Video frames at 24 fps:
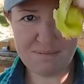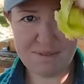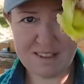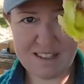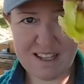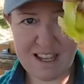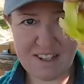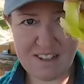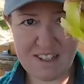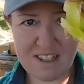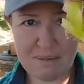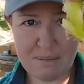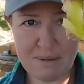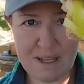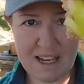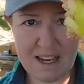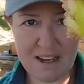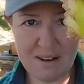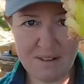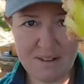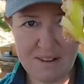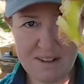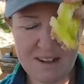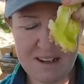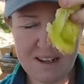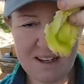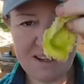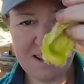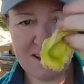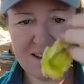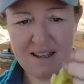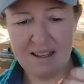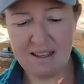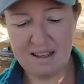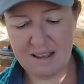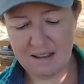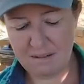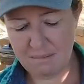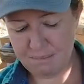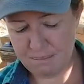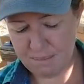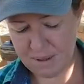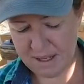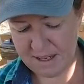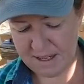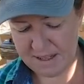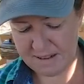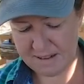sketches me out,
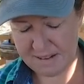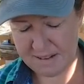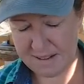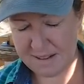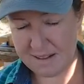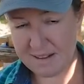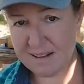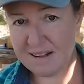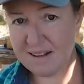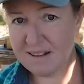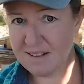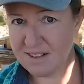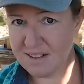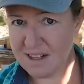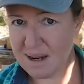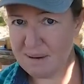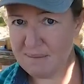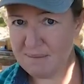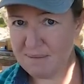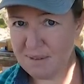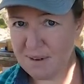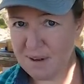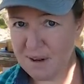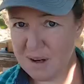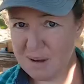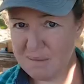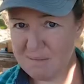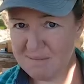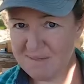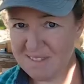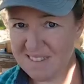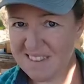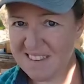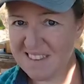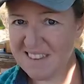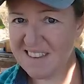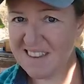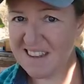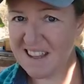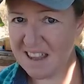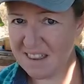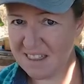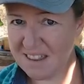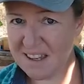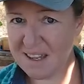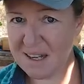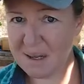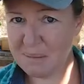but in jam form, I
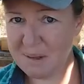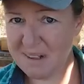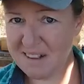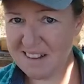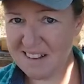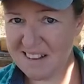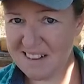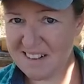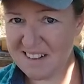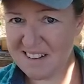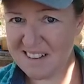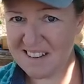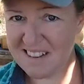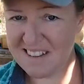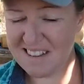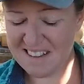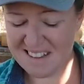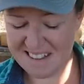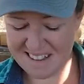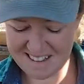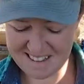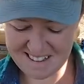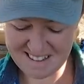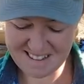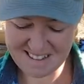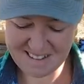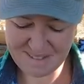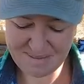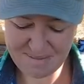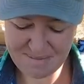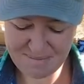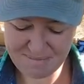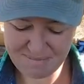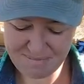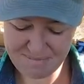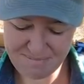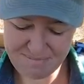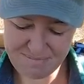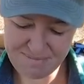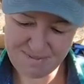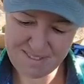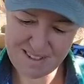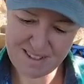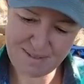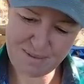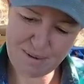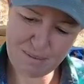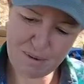think it'll be delicious.
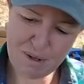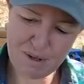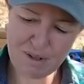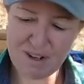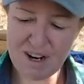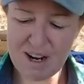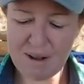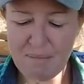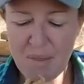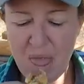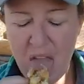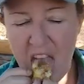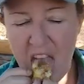One more try.